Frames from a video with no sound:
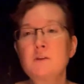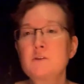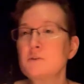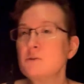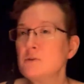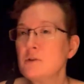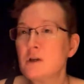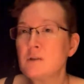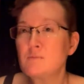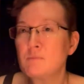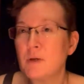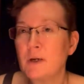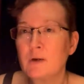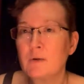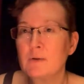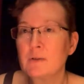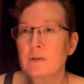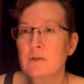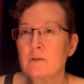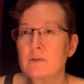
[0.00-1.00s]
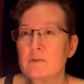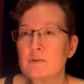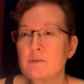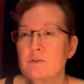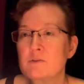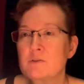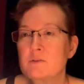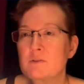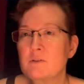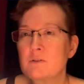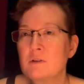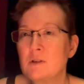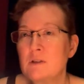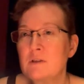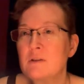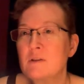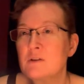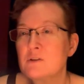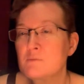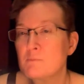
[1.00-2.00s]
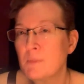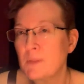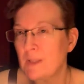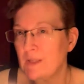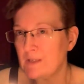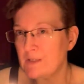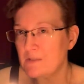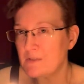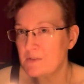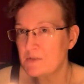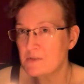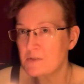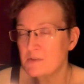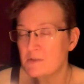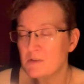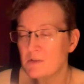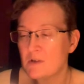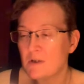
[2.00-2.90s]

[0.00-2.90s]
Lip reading: These are not barriers in this place.